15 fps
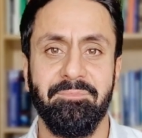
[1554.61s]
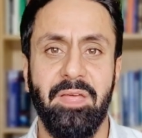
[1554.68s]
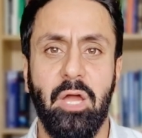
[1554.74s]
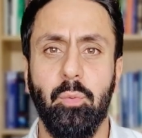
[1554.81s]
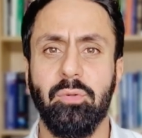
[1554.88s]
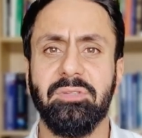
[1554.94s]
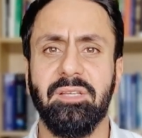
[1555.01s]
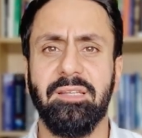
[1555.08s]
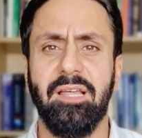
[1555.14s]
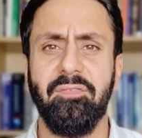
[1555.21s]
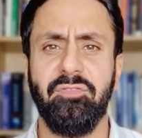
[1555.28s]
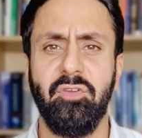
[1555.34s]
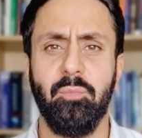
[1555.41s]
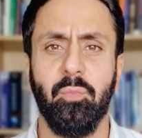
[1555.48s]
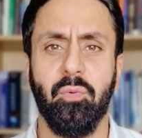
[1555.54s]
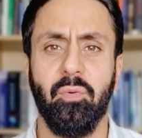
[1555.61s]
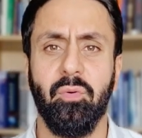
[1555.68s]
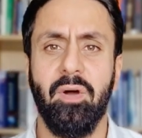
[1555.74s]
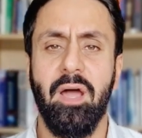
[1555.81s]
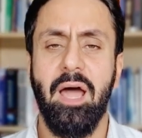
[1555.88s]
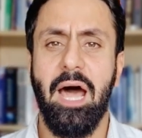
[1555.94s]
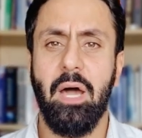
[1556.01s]
I want to love you more.
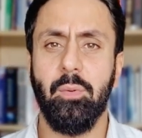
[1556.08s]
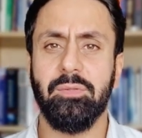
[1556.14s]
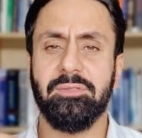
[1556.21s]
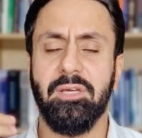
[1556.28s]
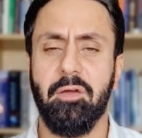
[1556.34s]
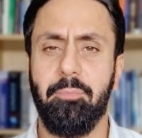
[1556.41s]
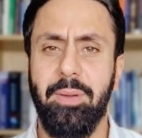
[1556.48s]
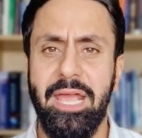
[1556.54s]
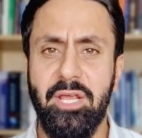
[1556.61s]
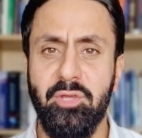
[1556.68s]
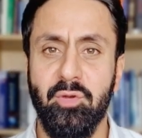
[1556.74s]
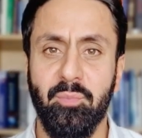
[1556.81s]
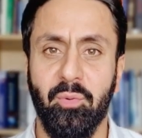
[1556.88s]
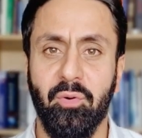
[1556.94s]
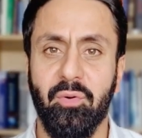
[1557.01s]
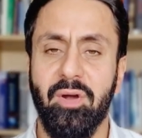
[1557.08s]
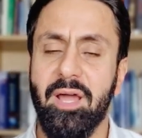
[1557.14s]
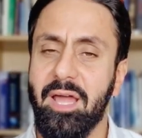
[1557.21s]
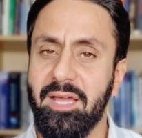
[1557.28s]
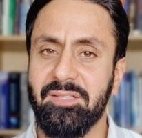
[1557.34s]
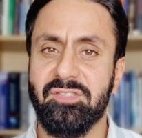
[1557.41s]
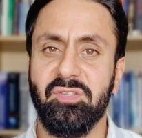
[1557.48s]
I want to obey you more,
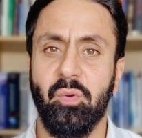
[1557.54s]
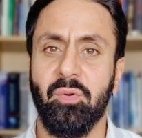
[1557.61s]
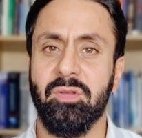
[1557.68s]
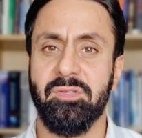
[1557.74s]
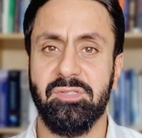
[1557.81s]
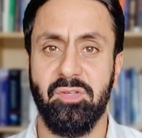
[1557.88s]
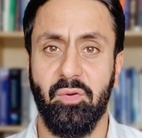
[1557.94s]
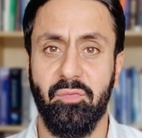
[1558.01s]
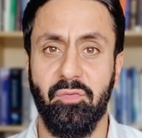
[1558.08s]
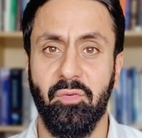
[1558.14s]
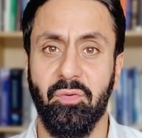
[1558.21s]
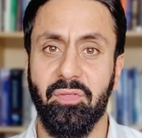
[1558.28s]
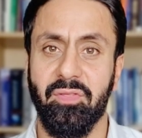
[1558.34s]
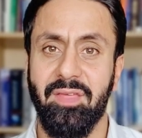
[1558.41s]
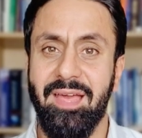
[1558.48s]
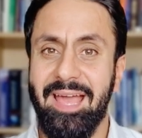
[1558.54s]
and so on and so forth.